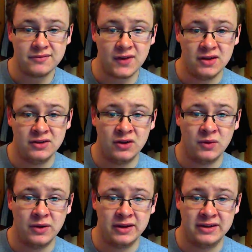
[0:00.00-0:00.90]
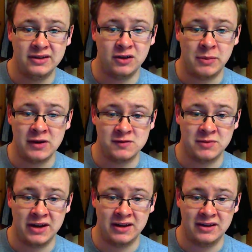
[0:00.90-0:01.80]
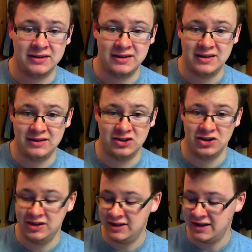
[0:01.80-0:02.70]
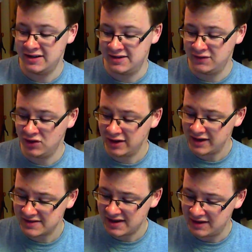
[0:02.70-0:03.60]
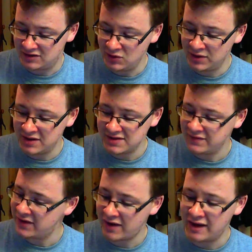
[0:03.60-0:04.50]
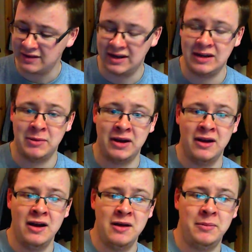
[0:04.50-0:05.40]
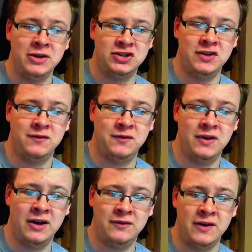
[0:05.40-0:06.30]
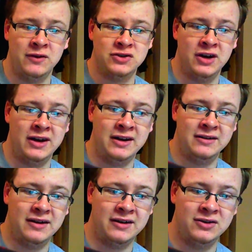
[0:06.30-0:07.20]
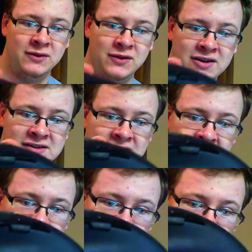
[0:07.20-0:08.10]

you know, your mouse from getting dirty that easy. Even though I gotta say, in 2 years I've never had to clean my G500, and I don't know if you can see there, but I